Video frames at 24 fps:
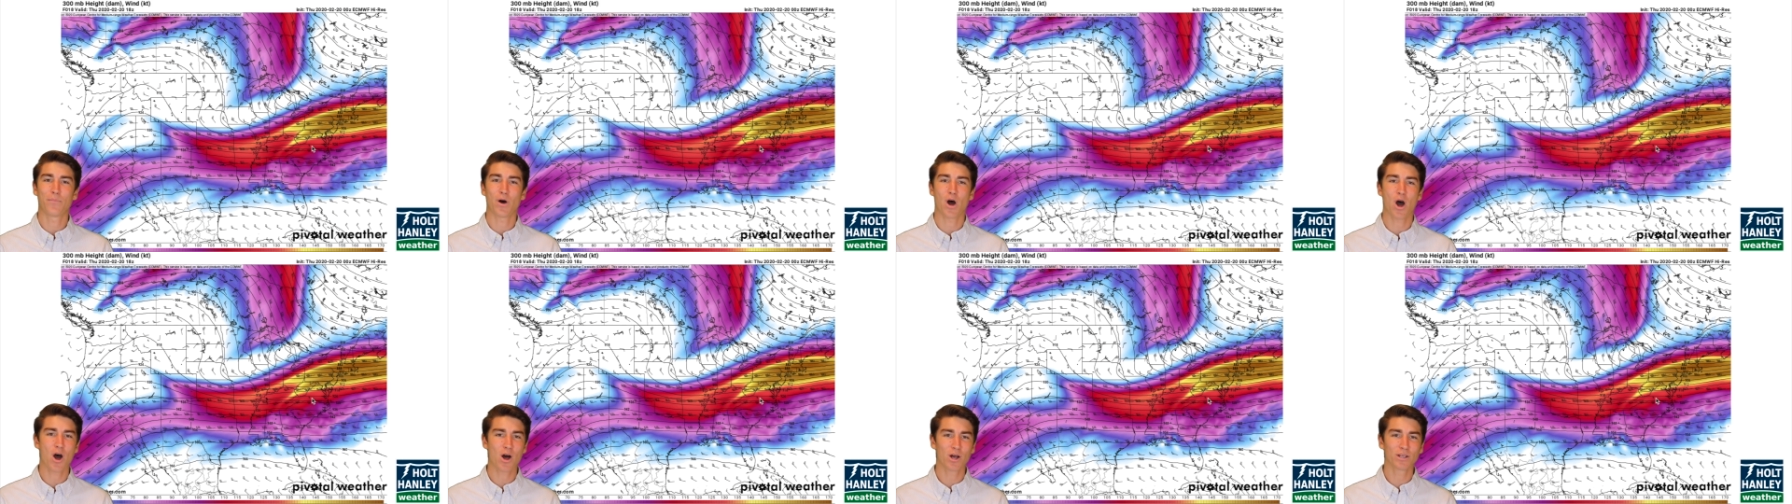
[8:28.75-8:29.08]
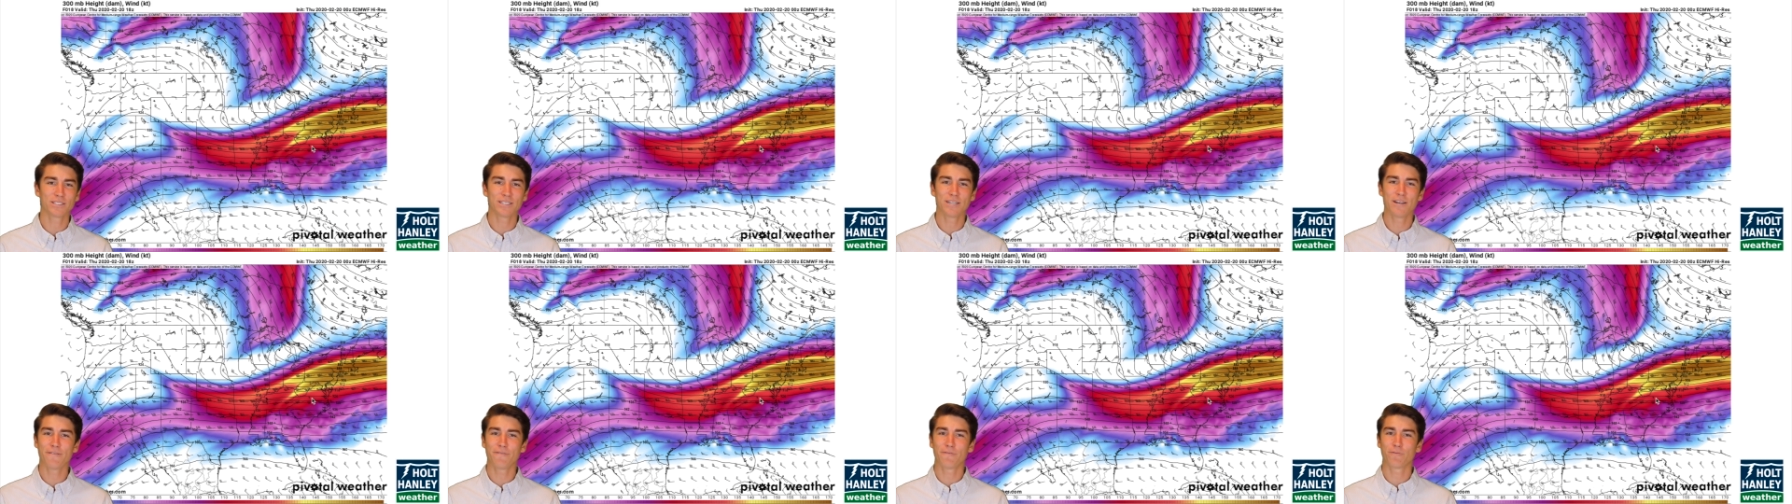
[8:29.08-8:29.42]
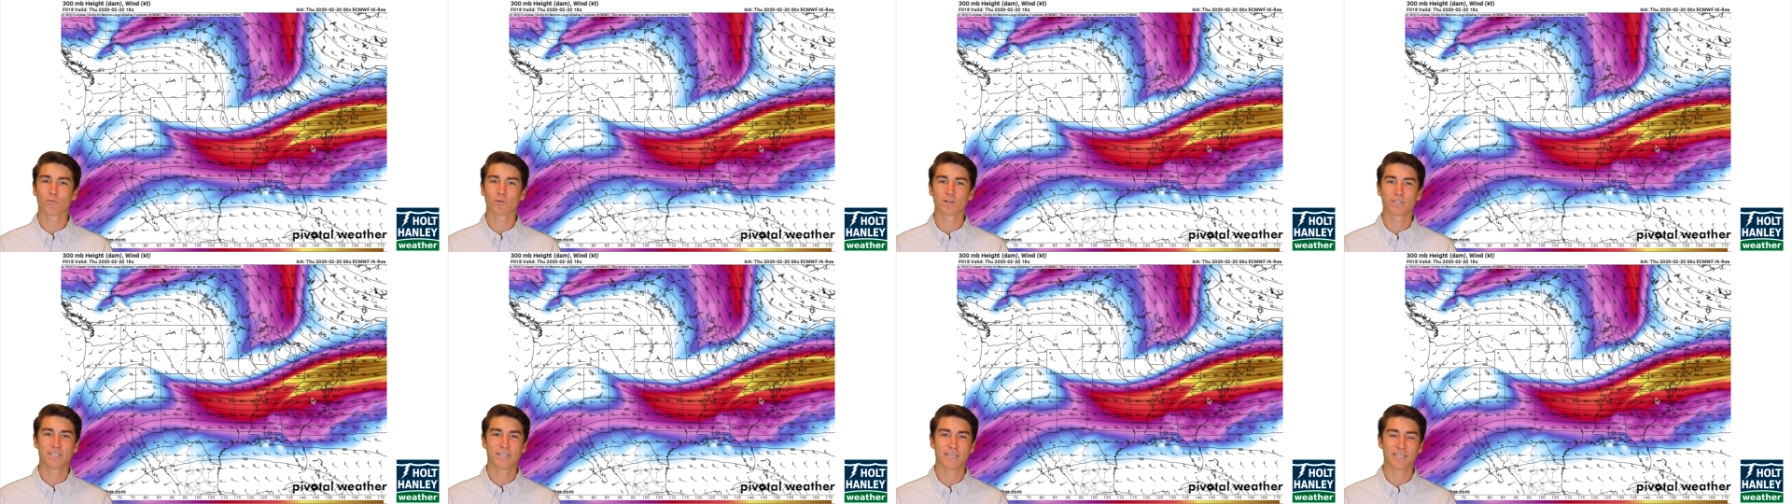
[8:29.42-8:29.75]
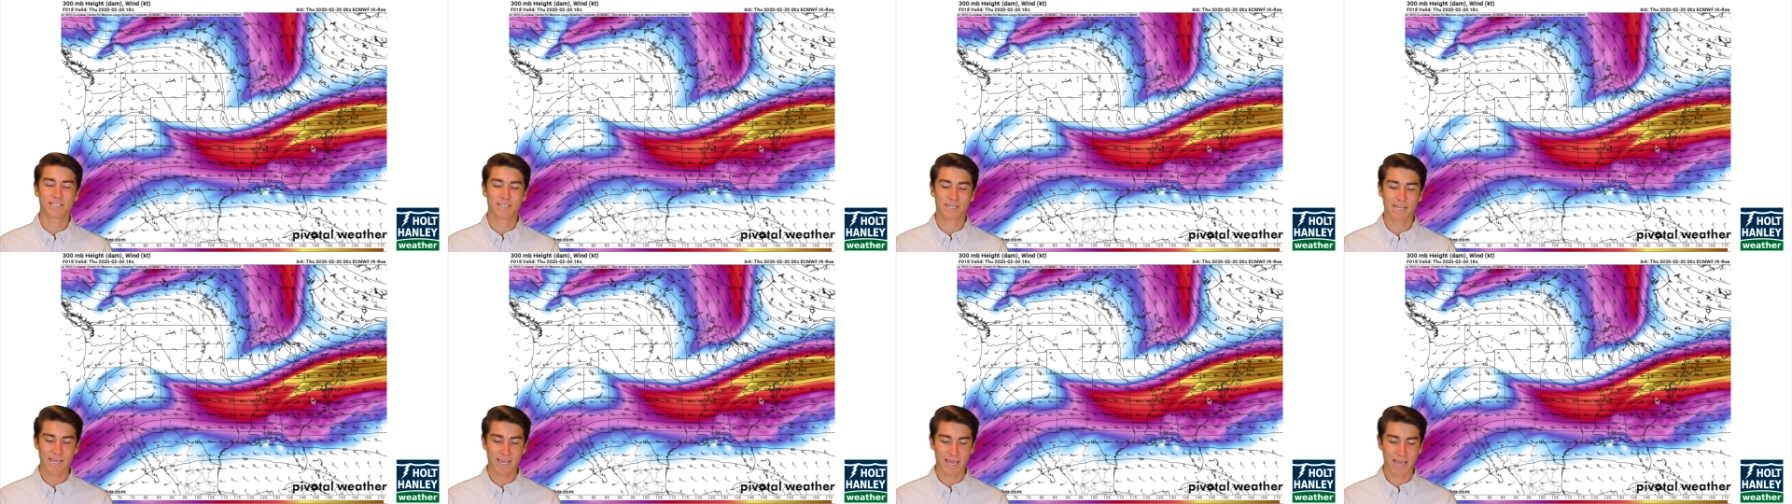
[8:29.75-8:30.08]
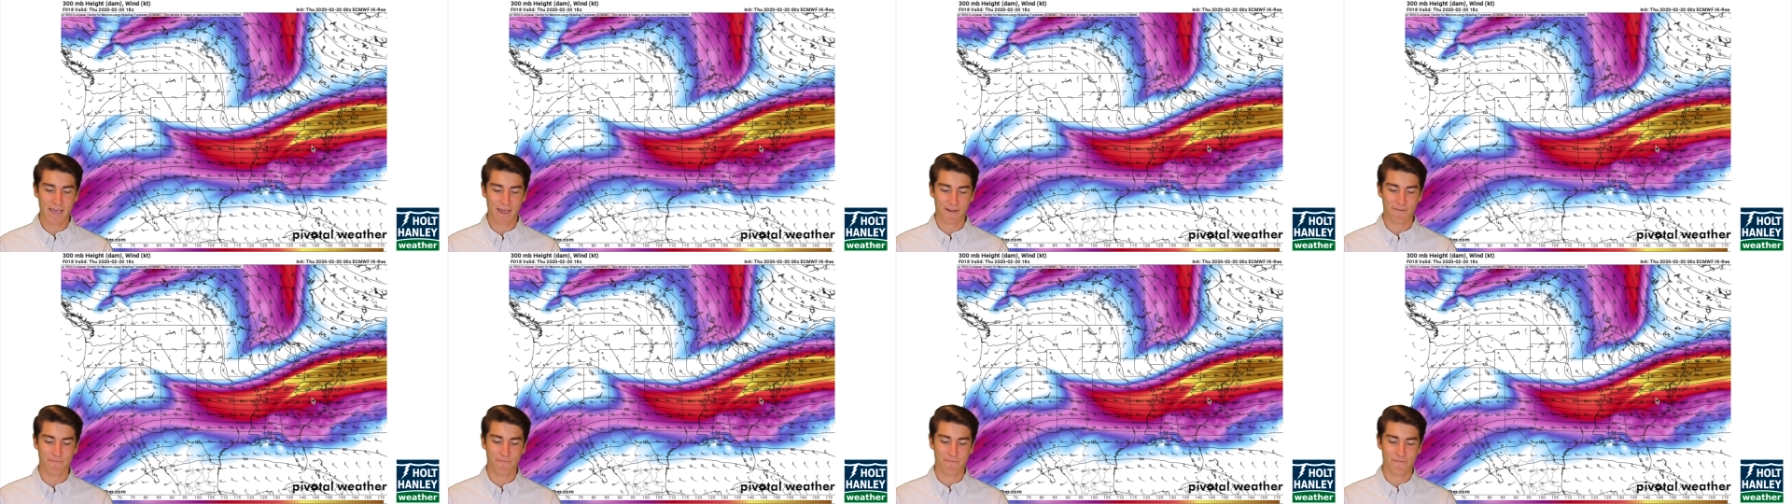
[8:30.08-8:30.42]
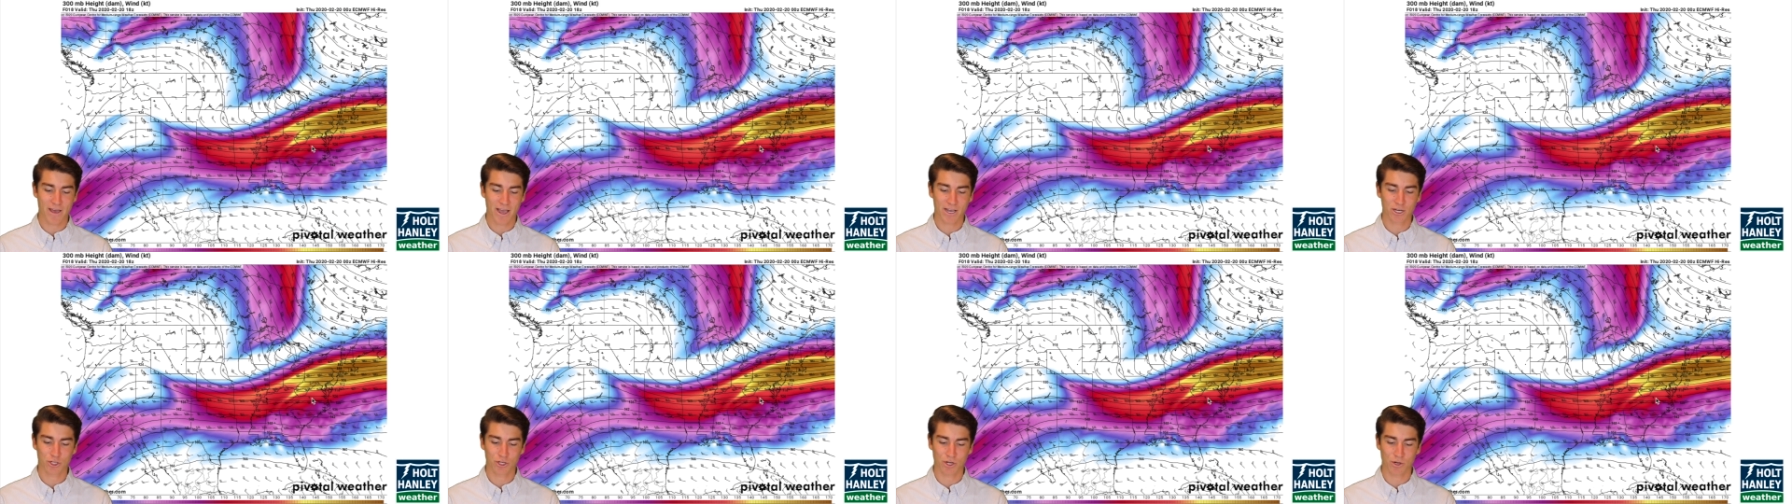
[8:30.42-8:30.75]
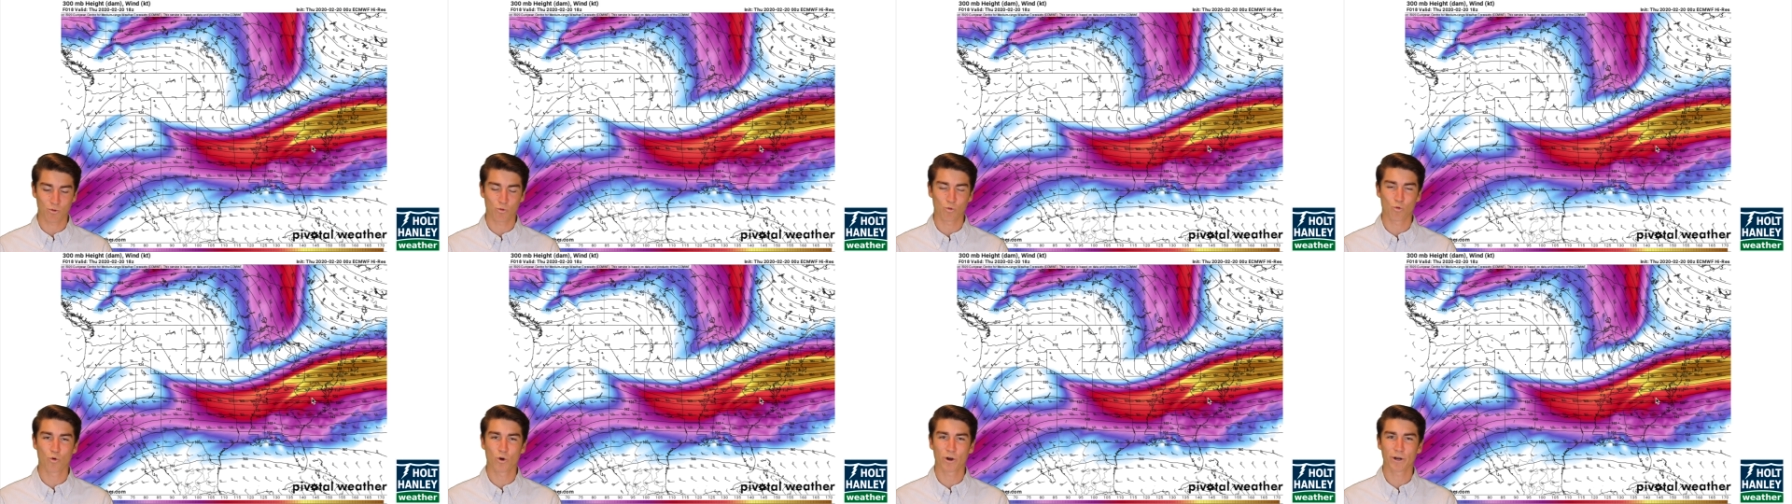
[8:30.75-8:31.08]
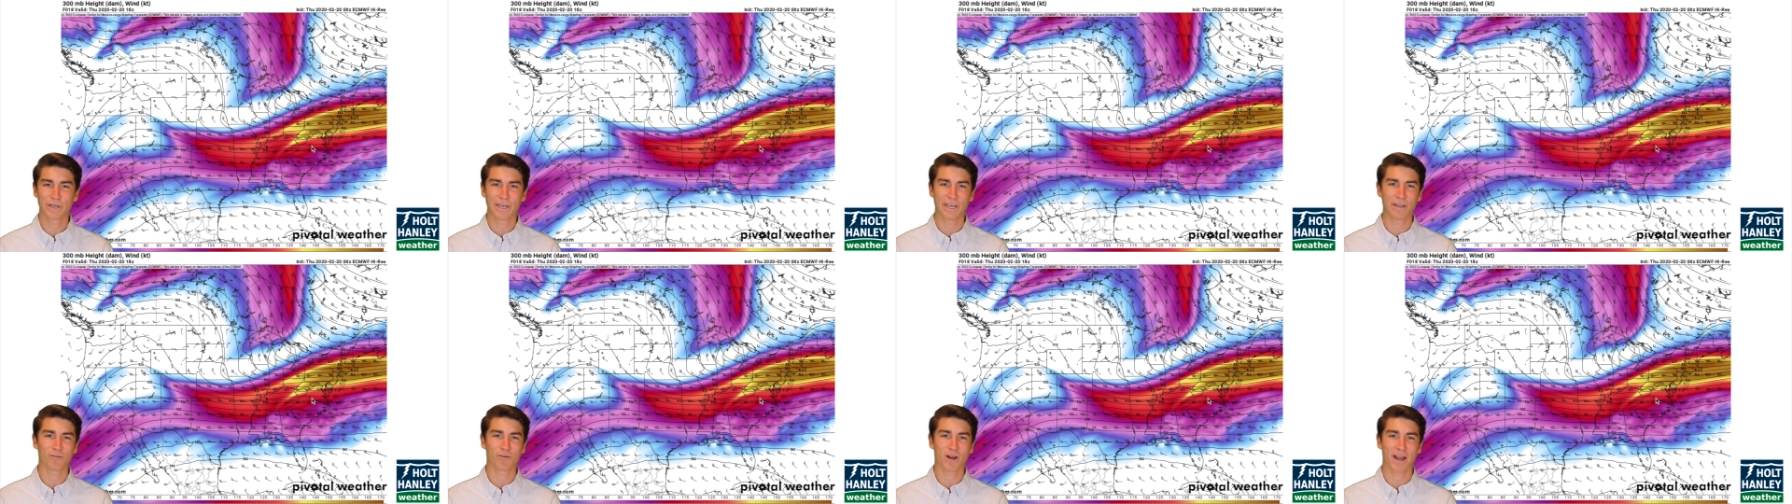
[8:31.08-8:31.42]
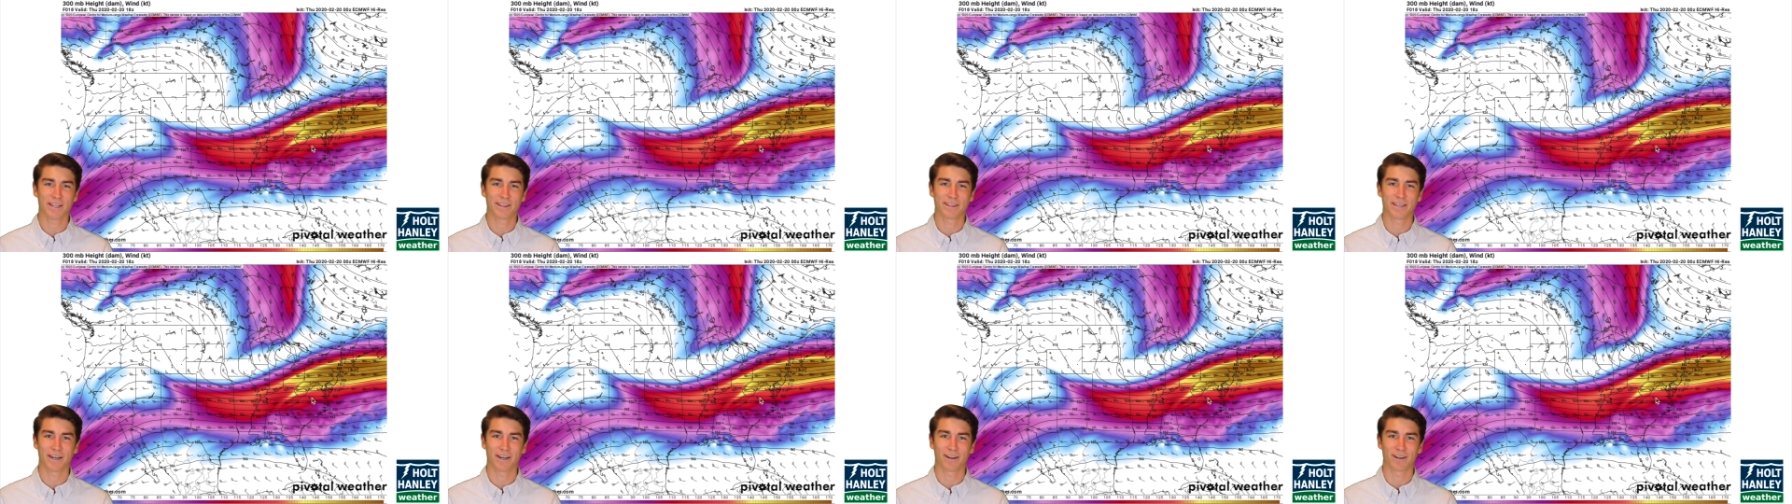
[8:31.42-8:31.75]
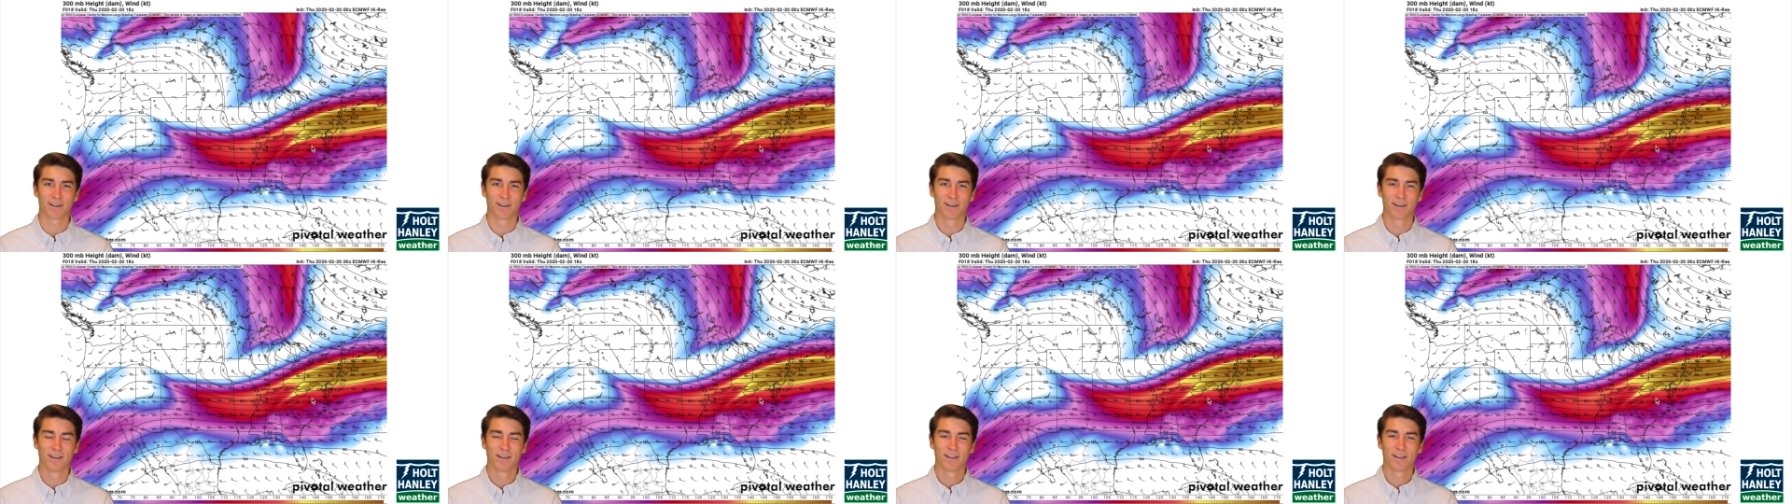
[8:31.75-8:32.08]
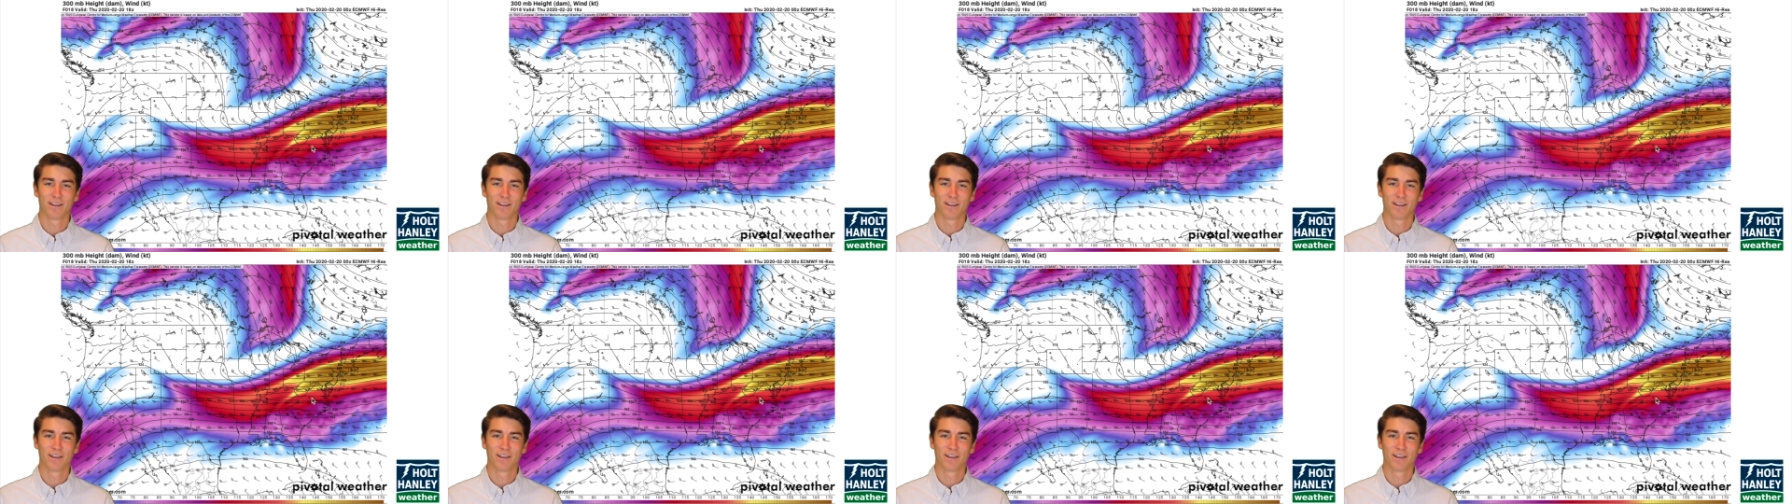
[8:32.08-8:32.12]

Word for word: positive vorticity advection working right there.